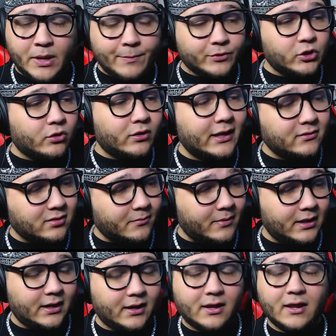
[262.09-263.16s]
People don't like to
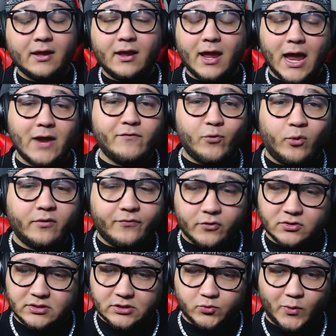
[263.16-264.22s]
admit it. Everyone
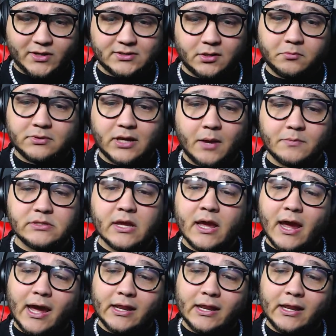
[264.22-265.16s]
feels this way sometimes.